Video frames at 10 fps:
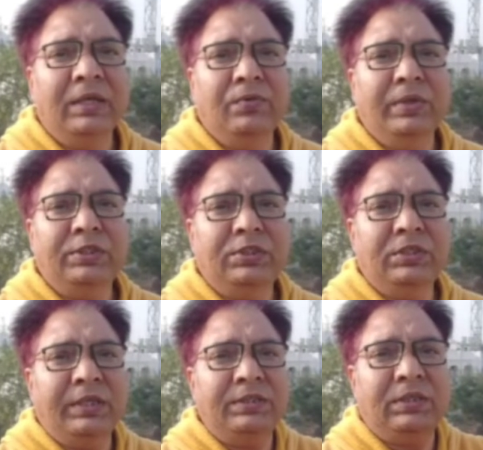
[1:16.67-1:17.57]
in
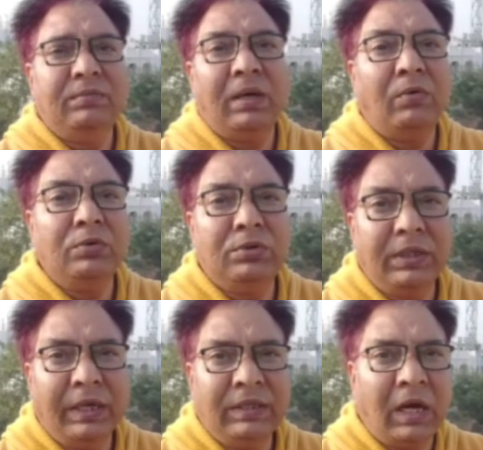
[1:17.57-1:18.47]
which there is a
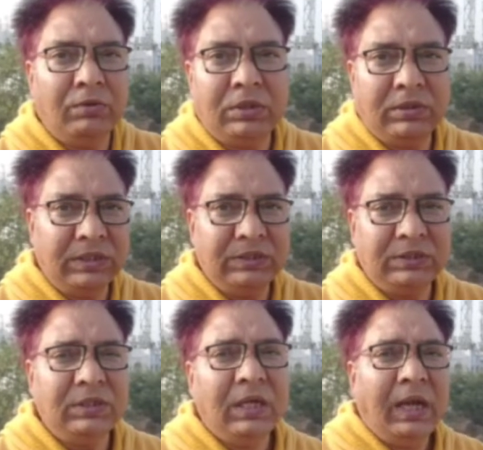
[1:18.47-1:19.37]
mouth at the outer
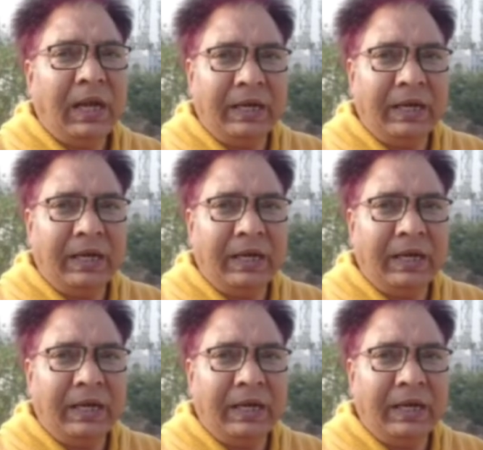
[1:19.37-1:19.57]
region